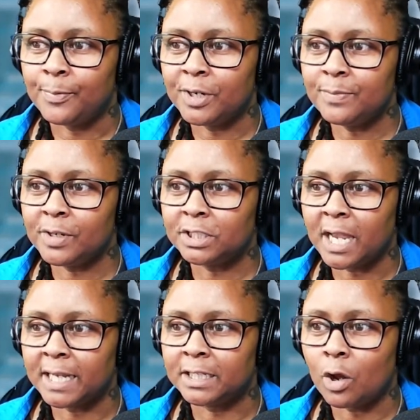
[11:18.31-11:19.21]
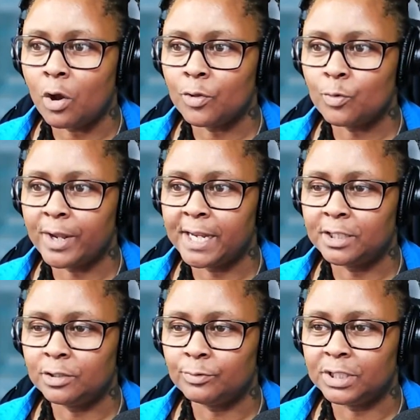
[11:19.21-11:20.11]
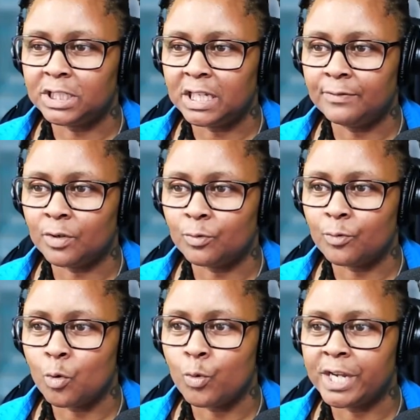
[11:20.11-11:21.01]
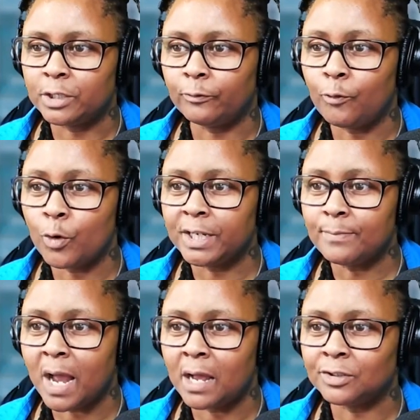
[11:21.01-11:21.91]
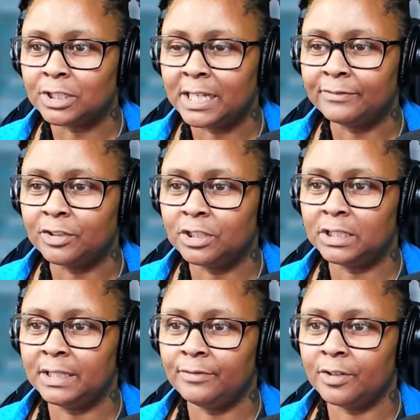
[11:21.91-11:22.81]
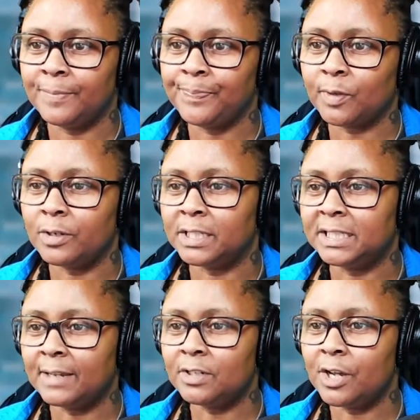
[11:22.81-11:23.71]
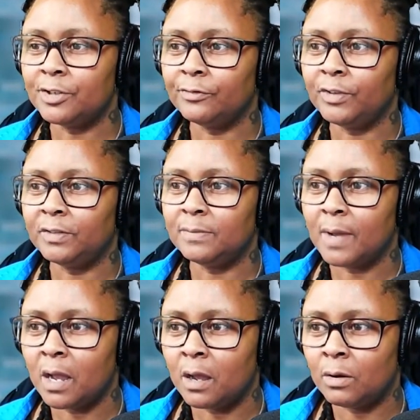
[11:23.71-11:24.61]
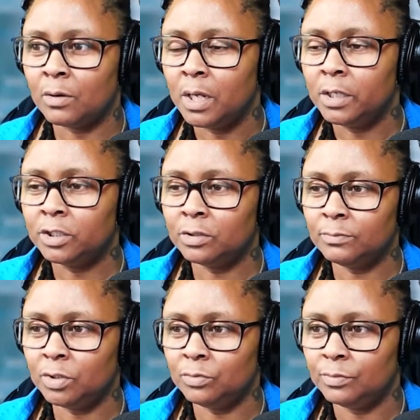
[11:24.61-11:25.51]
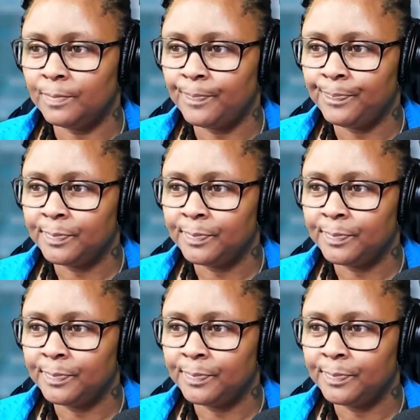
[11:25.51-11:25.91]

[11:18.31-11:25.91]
They pretty much got it all the way to the receiver, which 40 miles left to deliver on a 750-mile commute.